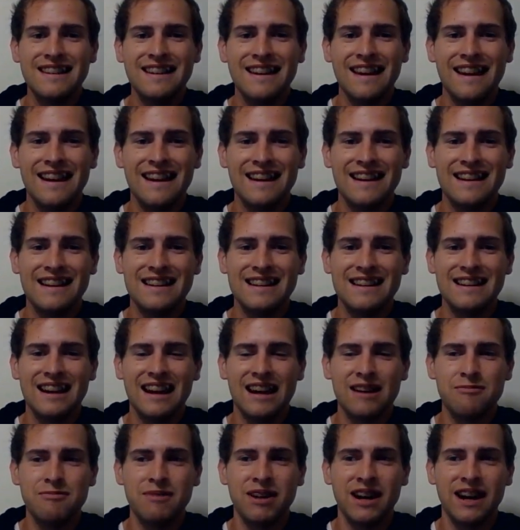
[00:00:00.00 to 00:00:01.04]
and
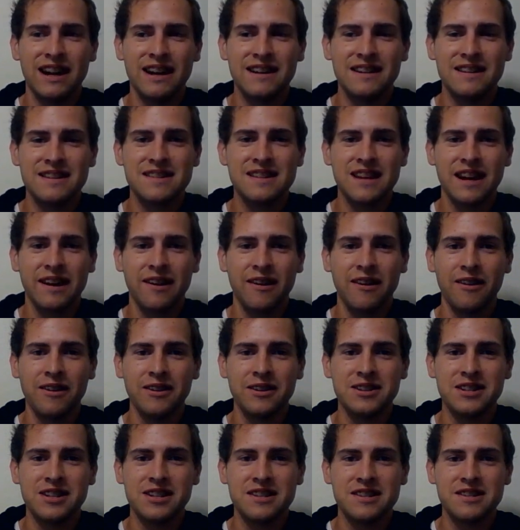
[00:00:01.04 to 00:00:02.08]
I'm not a
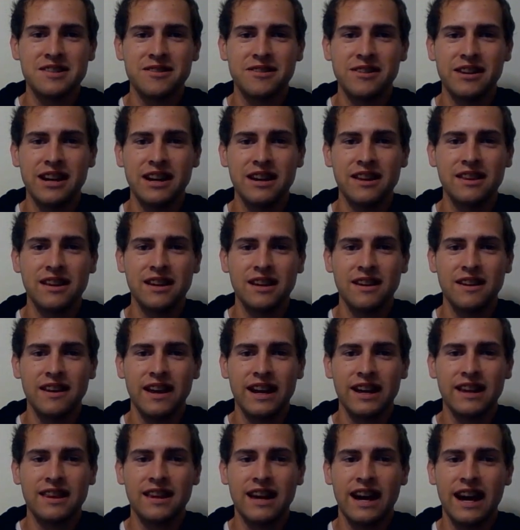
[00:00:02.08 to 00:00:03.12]
psychologist or anything
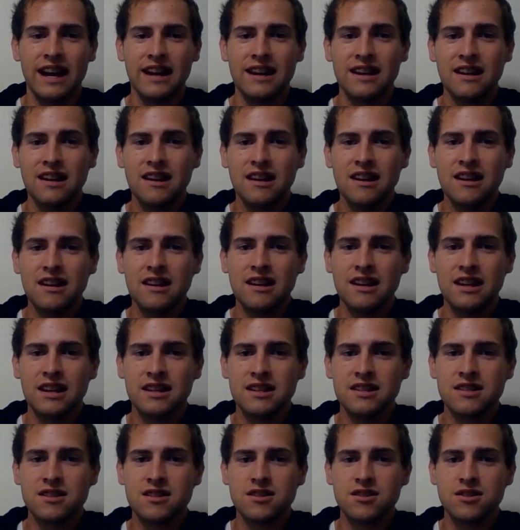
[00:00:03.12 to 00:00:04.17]
like that.
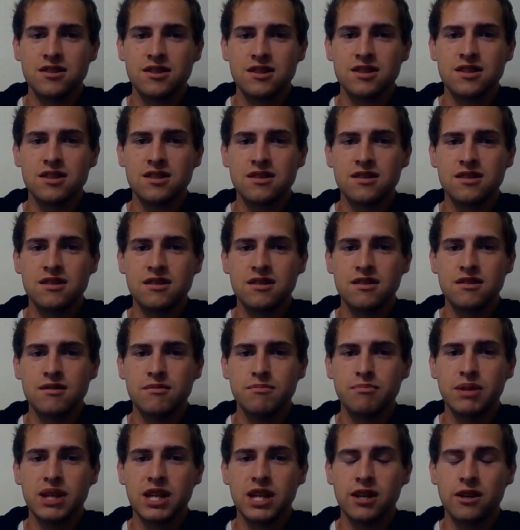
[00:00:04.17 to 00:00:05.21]
It's just
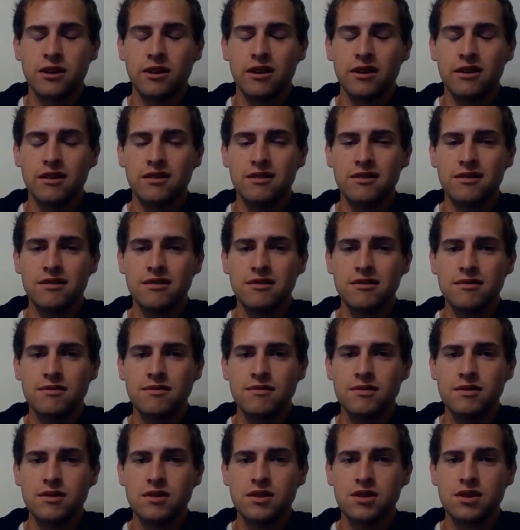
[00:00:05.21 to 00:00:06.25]
pure
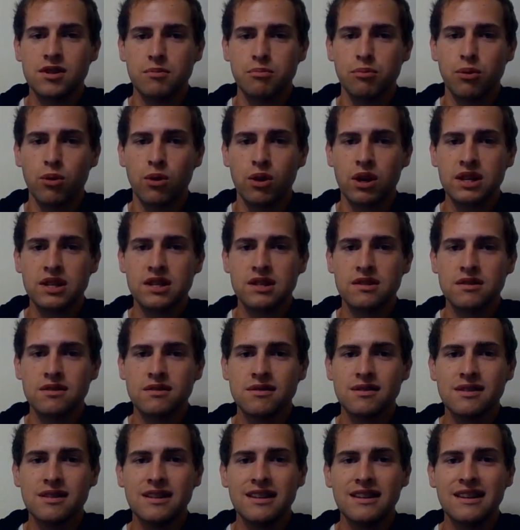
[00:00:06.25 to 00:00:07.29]
support.
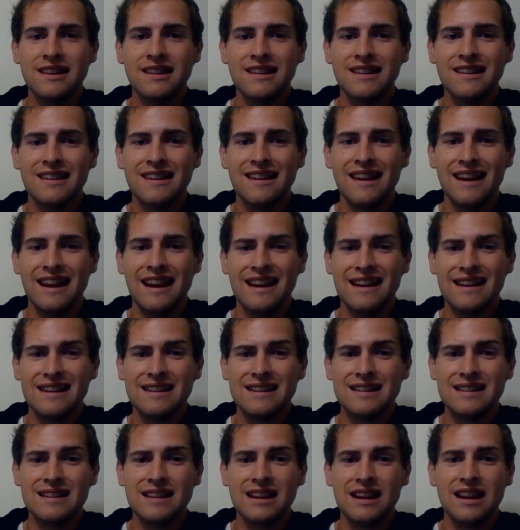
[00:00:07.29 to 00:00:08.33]

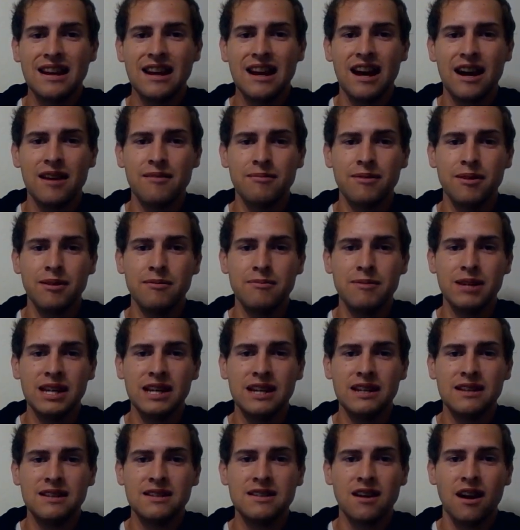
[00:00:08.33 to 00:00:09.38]
And I'm going to
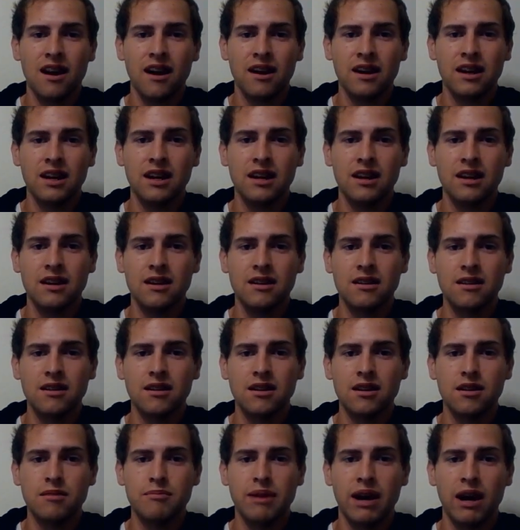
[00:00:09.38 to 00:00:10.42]
be talking
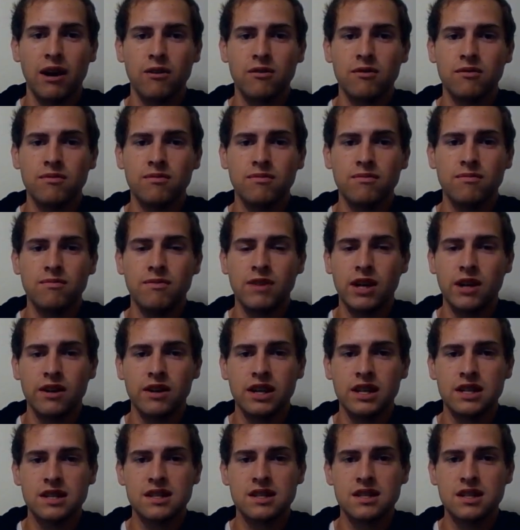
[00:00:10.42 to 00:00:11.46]
about
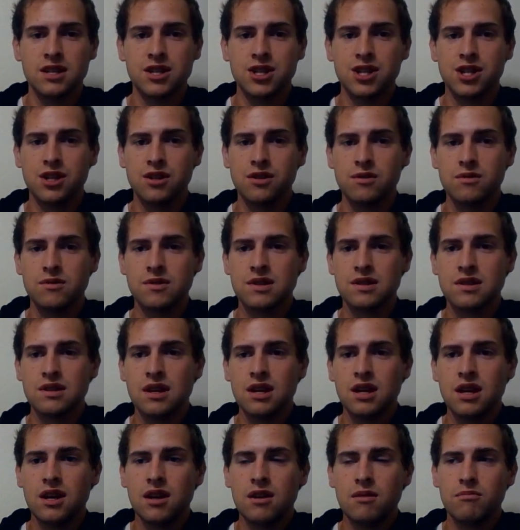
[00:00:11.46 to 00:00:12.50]
various issues,
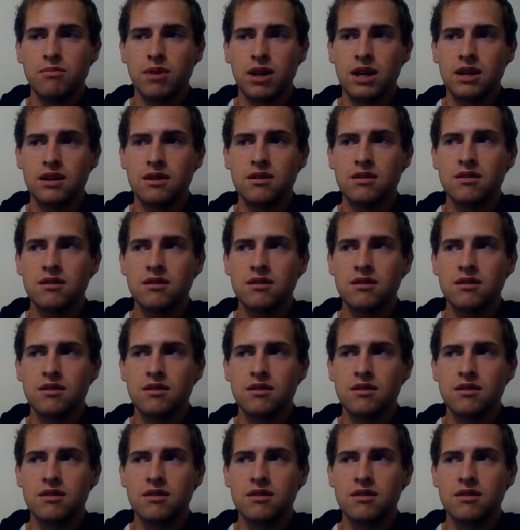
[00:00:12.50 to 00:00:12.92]
but